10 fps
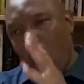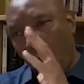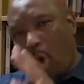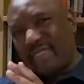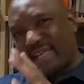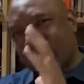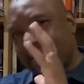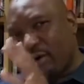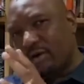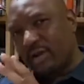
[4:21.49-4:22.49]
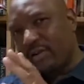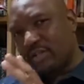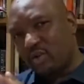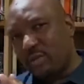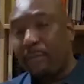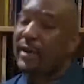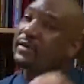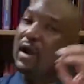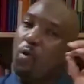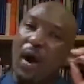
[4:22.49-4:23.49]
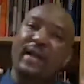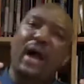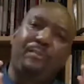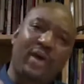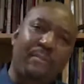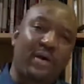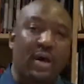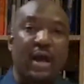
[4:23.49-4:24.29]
on the secondary insomnia. But what are primary?